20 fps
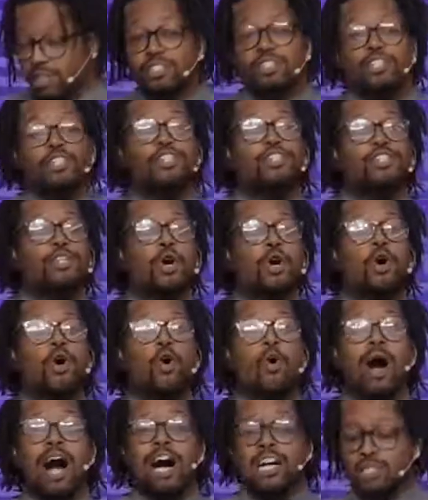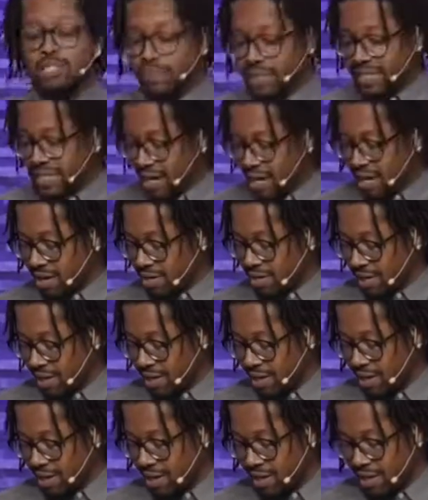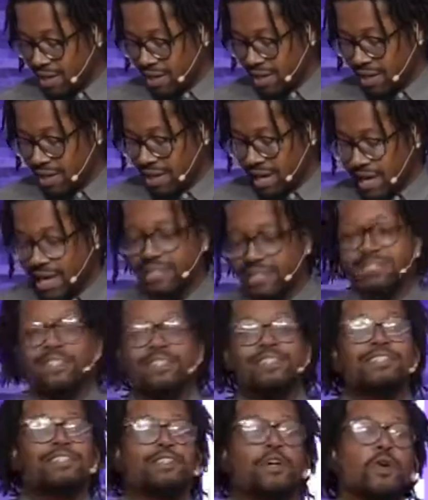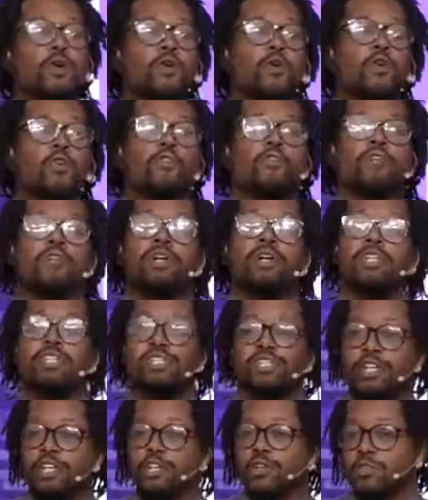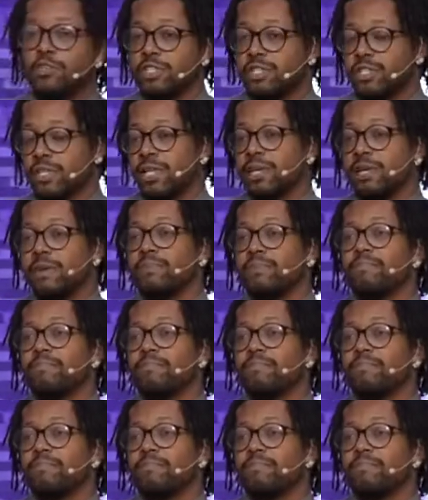to show hospitality and to serve generously.